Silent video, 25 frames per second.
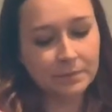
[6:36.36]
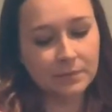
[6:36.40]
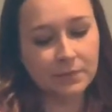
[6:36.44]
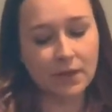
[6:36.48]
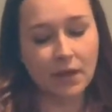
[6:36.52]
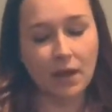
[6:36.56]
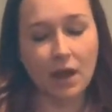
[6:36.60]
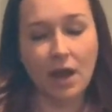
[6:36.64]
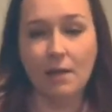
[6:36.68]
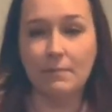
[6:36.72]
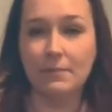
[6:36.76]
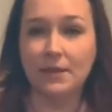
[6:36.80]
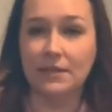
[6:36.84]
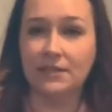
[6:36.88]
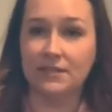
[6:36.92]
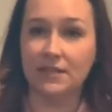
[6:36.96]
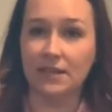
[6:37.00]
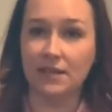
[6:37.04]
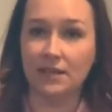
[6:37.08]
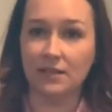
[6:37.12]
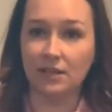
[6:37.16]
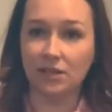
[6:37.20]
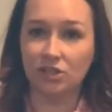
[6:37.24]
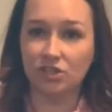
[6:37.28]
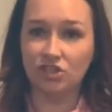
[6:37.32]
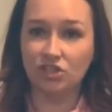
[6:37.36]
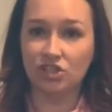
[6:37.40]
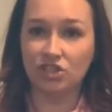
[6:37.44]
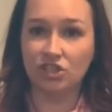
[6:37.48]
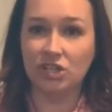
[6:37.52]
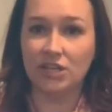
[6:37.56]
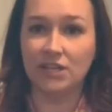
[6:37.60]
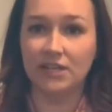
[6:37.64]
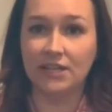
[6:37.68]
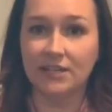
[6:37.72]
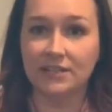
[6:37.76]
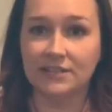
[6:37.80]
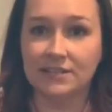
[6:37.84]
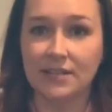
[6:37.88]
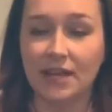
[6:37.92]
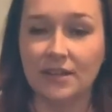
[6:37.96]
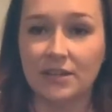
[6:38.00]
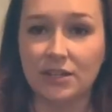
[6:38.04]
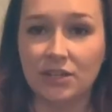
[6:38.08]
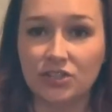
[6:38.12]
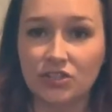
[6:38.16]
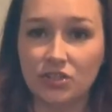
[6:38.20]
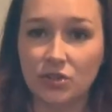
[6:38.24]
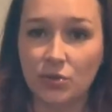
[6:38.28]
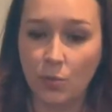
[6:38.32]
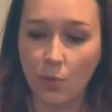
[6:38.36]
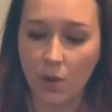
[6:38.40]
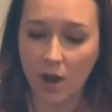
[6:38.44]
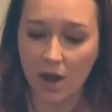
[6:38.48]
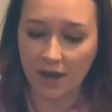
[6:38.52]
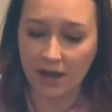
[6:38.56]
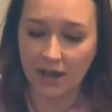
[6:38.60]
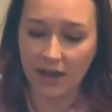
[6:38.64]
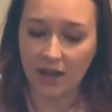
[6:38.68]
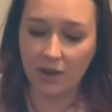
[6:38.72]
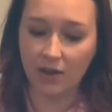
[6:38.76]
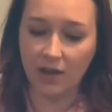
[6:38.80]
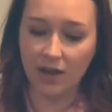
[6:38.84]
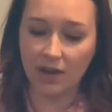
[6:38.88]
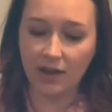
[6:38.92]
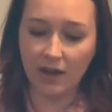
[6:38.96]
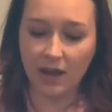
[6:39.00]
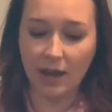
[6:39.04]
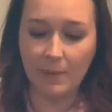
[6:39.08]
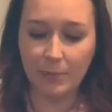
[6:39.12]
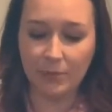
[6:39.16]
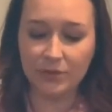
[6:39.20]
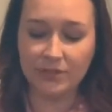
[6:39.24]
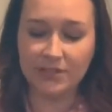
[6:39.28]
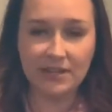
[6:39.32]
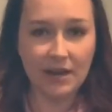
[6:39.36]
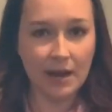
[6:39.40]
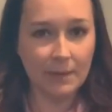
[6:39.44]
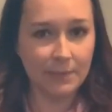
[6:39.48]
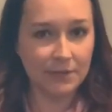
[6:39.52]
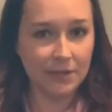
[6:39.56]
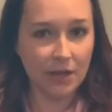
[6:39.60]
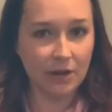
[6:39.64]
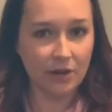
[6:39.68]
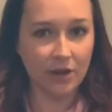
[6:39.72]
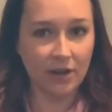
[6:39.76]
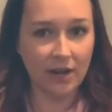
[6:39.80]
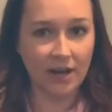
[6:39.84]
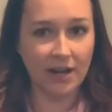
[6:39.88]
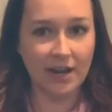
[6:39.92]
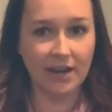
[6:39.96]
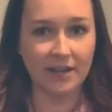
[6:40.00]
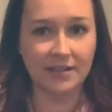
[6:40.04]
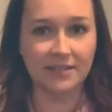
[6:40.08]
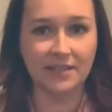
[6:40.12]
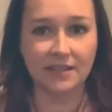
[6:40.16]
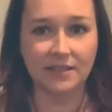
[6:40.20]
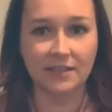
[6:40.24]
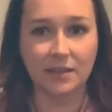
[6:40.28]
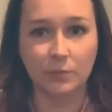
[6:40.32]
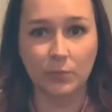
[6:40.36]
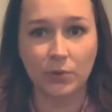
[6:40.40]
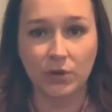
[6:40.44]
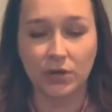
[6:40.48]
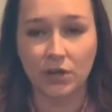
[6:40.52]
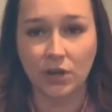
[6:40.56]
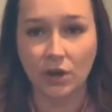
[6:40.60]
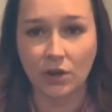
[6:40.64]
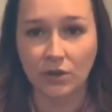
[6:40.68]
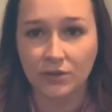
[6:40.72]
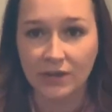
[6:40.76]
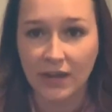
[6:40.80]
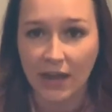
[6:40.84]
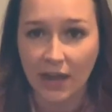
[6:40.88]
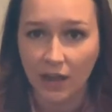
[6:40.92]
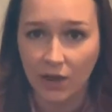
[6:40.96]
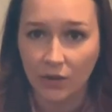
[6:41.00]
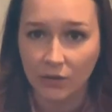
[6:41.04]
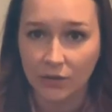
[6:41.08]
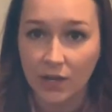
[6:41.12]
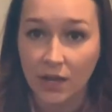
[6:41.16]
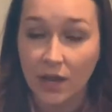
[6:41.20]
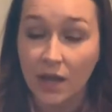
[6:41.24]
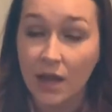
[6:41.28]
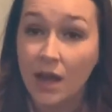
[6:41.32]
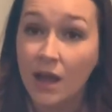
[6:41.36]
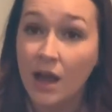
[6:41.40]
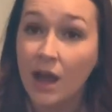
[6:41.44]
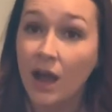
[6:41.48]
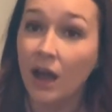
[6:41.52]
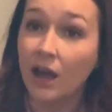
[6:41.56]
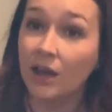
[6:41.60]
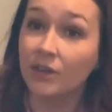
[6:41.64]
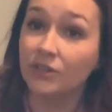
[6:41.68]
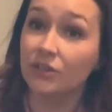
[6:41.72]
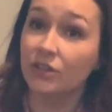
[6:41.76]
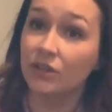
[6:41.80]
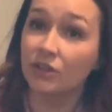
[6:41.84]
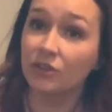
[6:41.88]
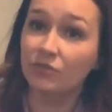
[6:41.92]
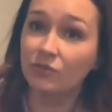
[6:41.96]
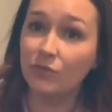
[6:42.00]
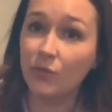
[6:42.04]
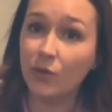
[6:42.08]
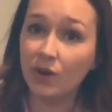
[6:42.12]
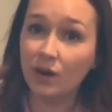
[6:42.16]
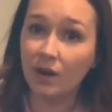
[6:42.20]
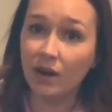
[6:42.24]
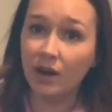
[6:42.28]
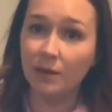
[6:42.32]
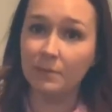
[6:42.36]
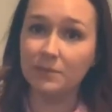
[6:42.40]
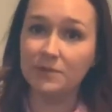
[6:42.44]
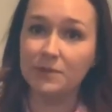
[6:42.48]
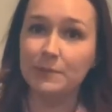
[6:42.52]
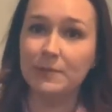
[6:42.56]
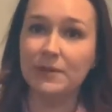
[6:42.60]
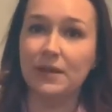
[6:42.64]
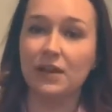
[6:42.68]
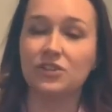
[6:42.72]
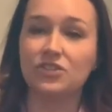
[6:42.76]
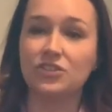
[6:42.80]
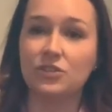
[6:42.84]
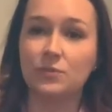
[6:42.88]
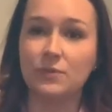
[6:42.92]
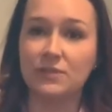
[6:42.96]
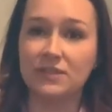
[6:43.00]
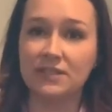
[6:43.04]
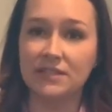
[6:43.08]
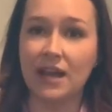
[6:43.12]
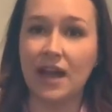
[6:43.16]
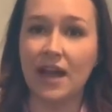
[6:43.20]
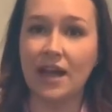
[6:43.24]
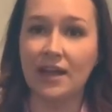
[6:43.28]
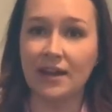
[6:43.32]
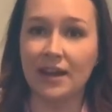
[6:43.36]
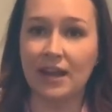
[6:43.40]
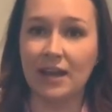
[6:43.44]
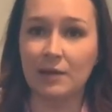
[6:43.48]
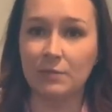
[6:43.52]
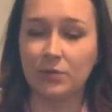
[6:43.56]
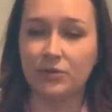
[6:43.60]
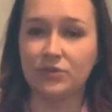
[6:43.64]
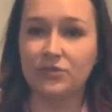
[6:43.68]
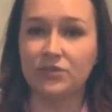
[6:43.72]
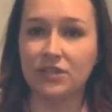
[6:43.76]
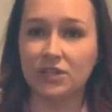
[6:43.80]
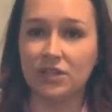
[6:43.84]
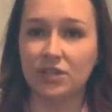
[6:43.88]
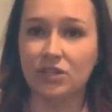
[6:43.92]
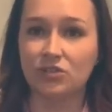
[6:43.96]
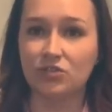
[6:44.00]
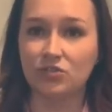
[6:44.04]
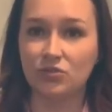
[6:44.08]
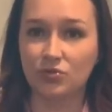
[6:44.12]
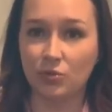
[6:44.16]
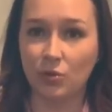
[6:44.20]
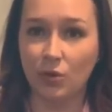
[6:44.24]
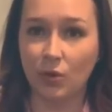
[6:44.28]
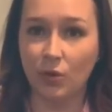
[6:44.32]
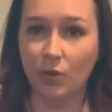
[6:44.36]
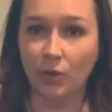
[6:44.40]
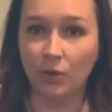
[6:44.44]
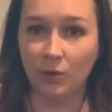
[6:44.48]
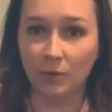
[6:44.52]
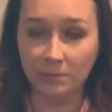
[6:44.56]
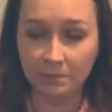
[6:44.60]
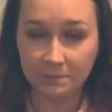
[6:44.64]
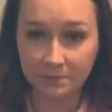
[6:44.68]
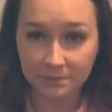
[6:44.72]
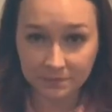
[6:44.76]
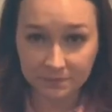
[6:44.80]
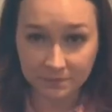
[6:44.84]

commenting that she tended to walk out a couple steps on her hands and then would go down onto her forearms because she was not able to control